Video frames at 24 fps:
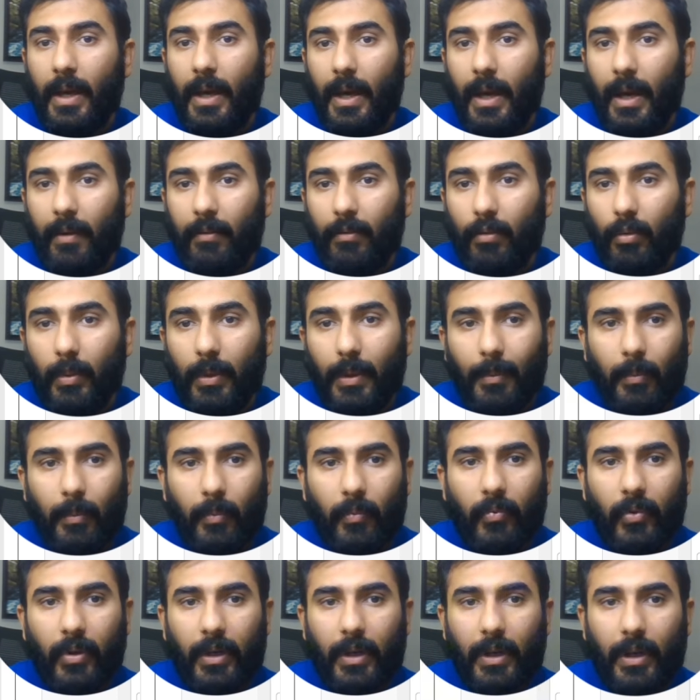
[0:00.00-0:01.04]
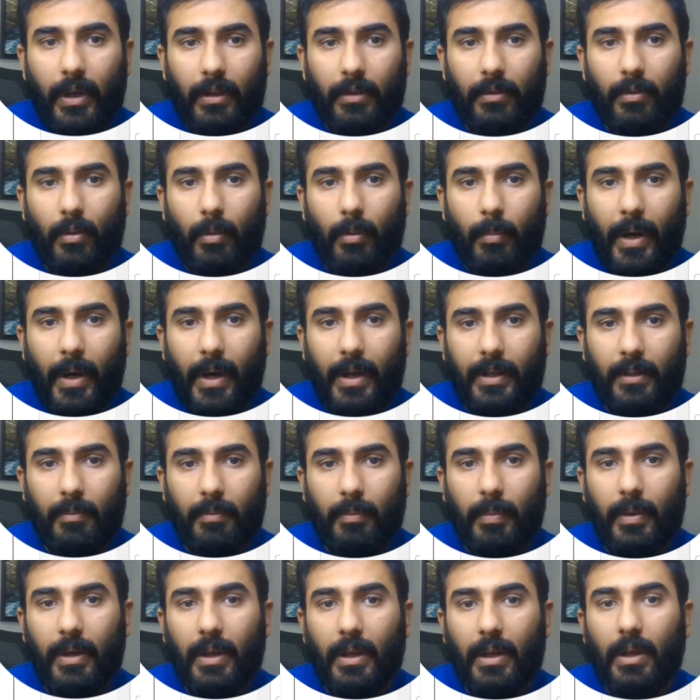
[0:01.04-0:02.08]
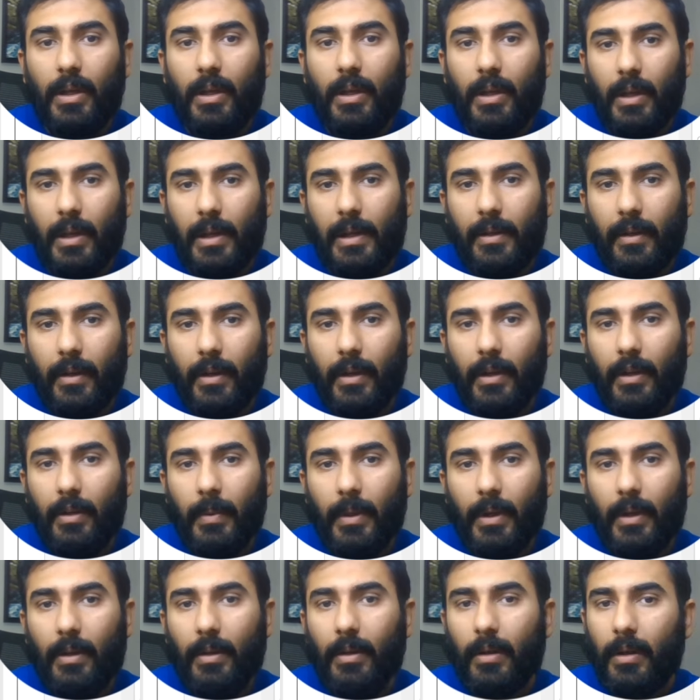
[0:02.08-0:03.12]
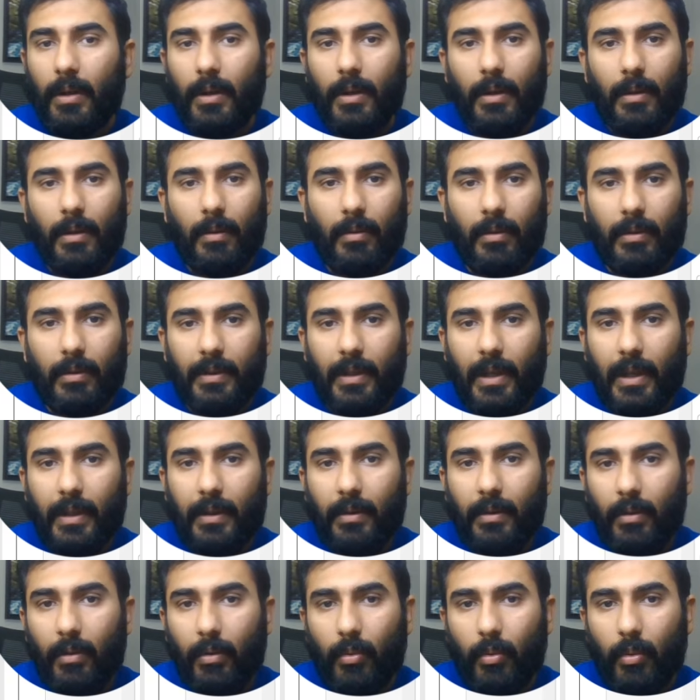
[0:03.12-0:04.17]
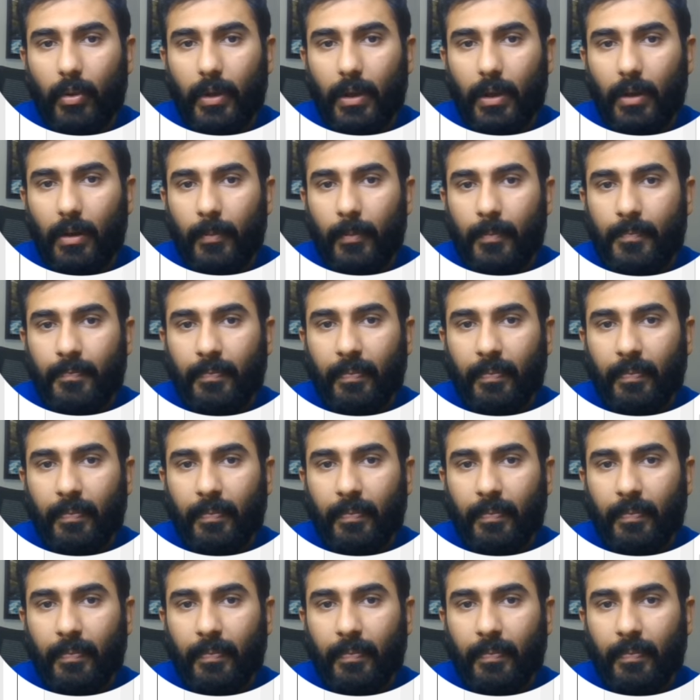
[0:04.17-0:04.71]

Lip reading: Have you been witness or a participant in ill treatment? I'm gonna select no here.